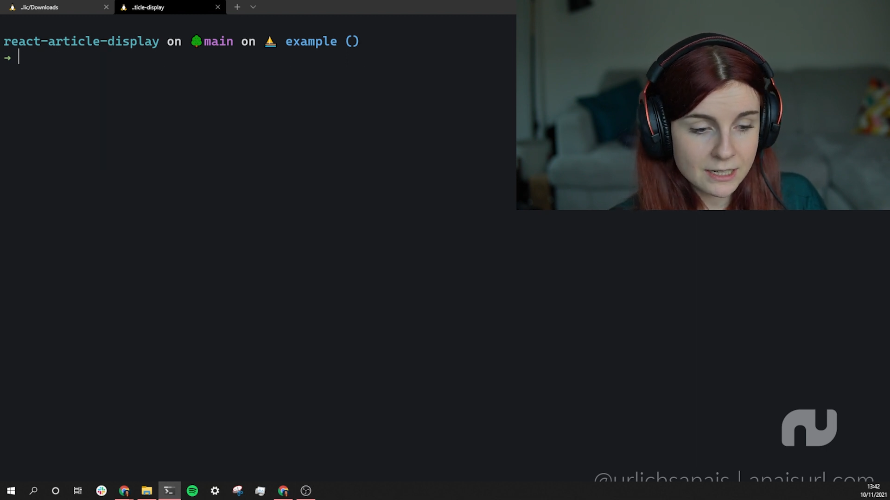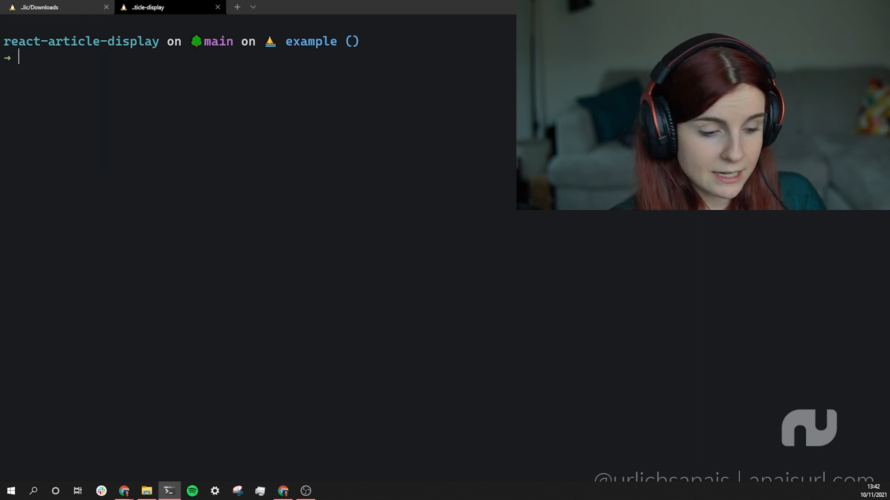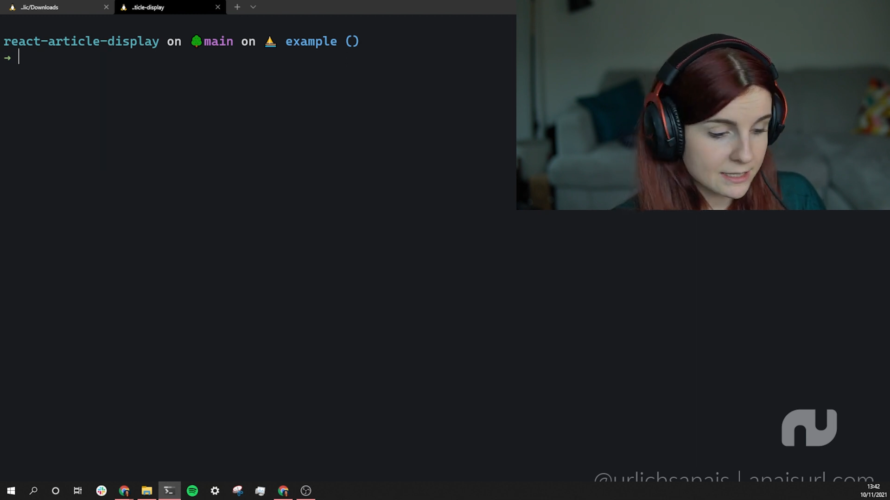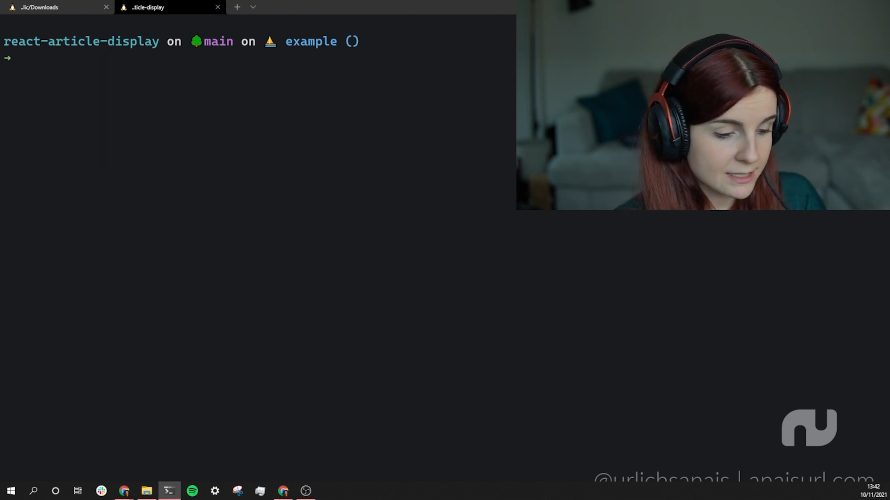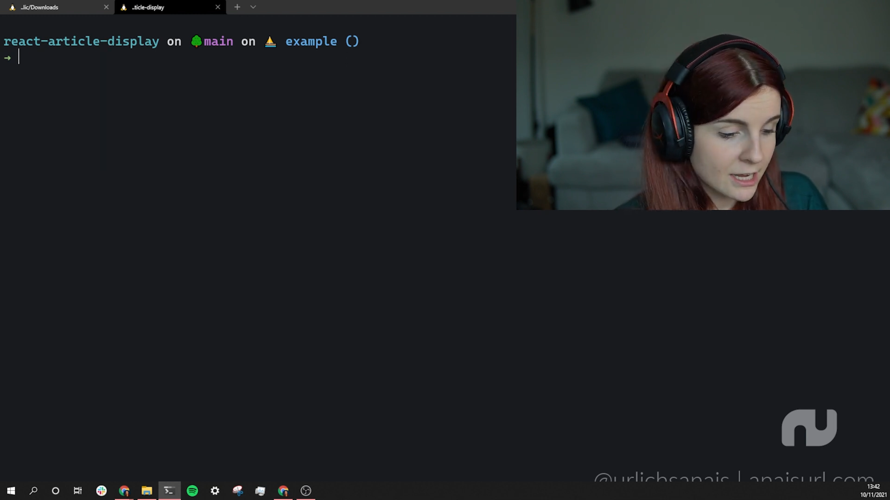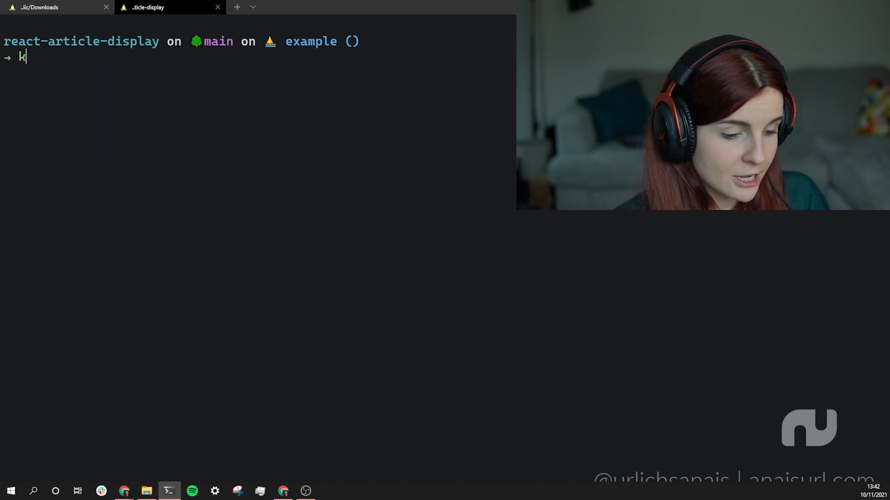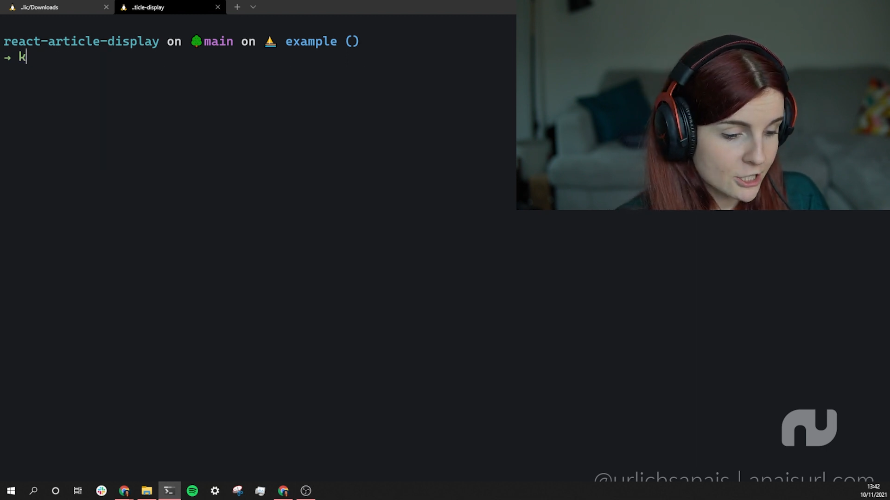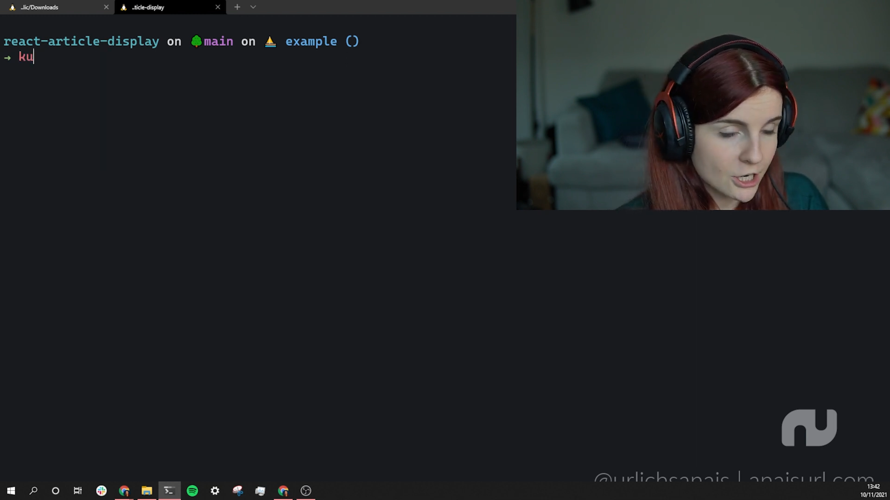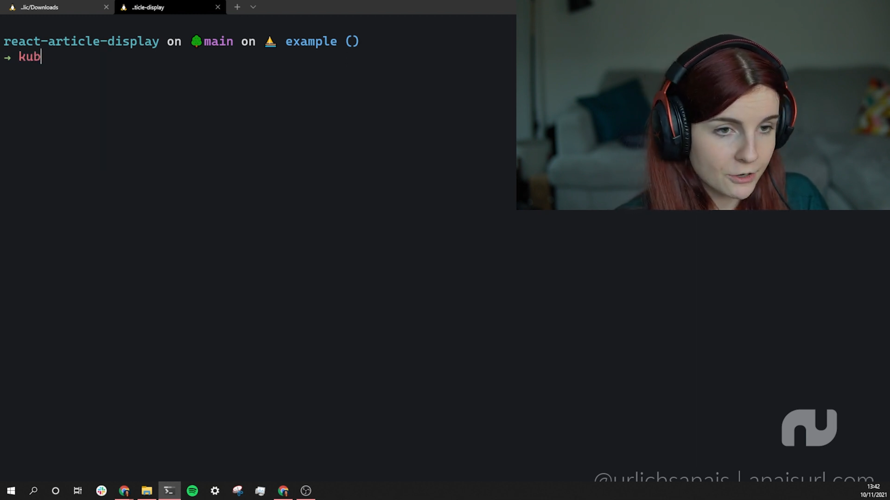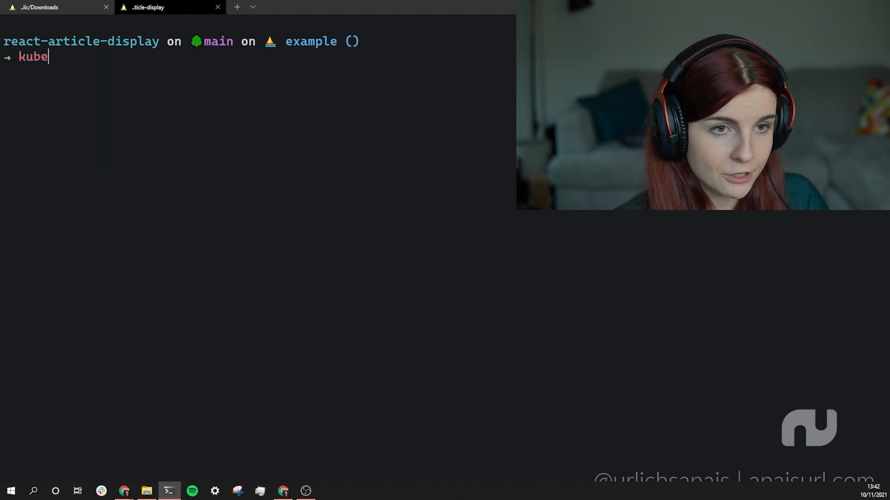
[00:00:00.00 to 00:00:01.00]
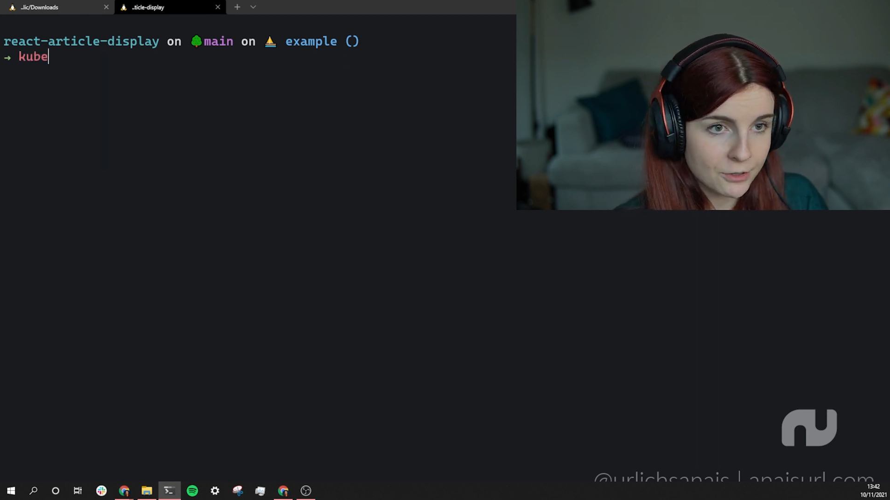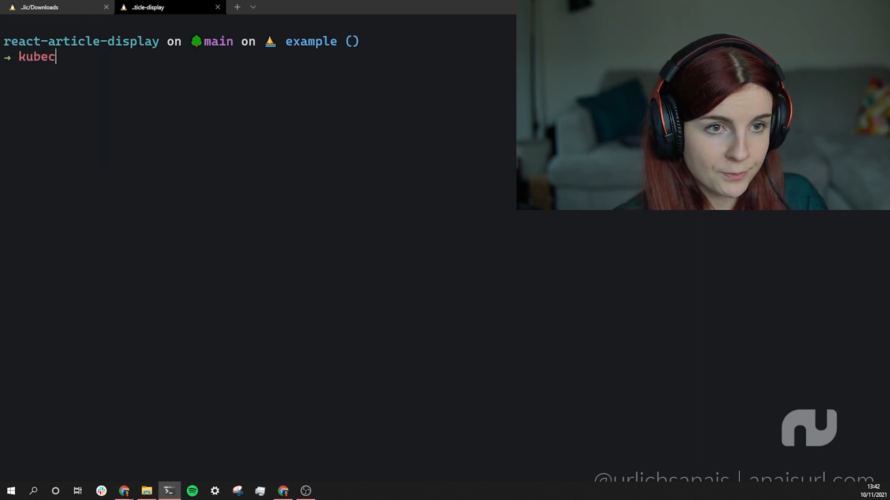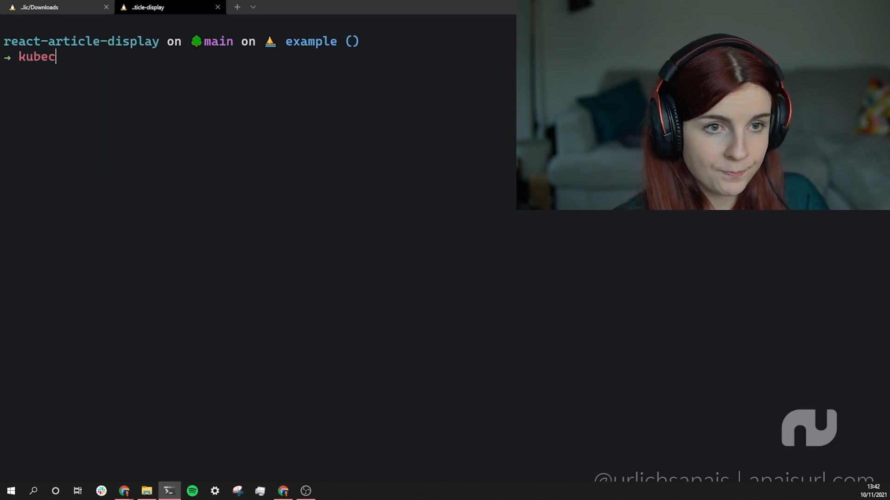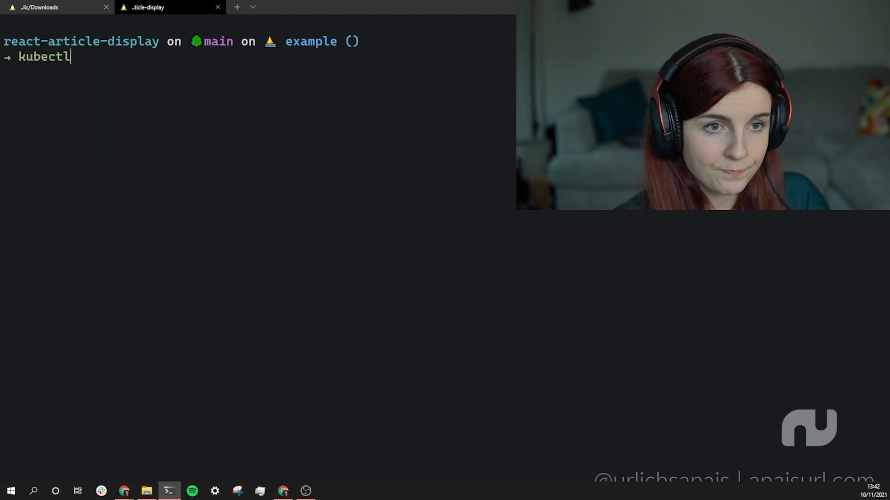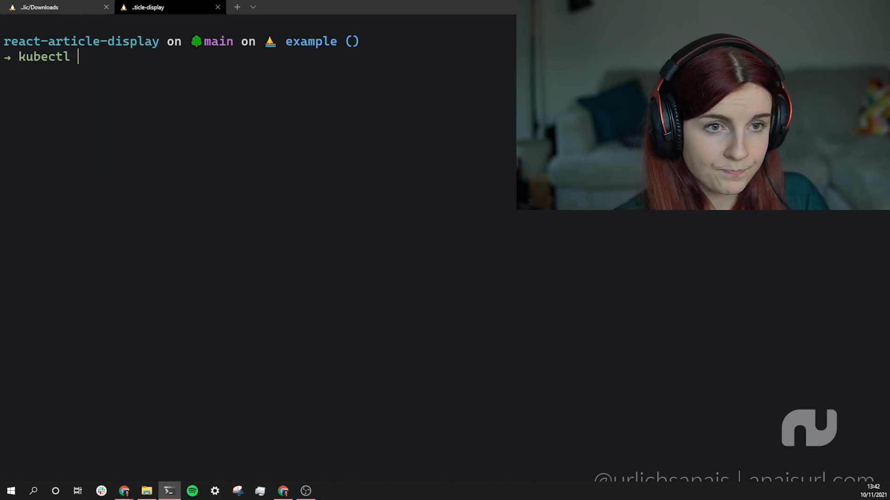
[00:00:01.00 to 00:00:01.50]
is show
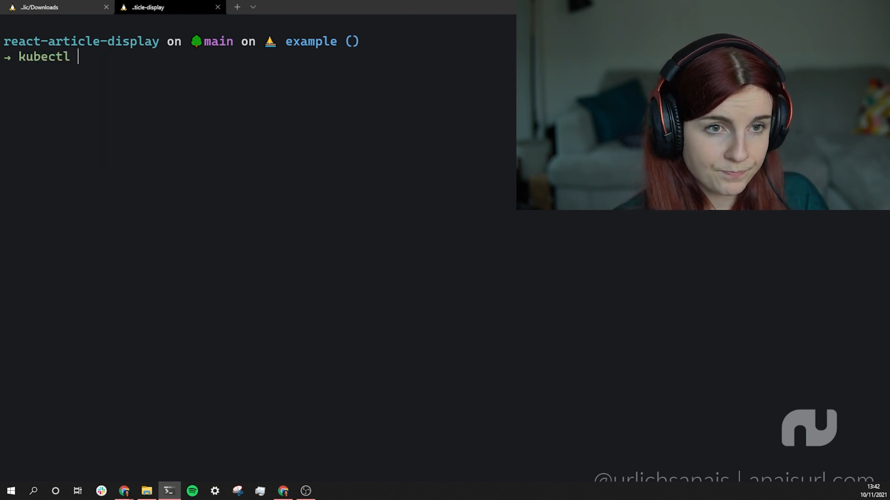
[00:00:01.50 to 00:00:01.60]
you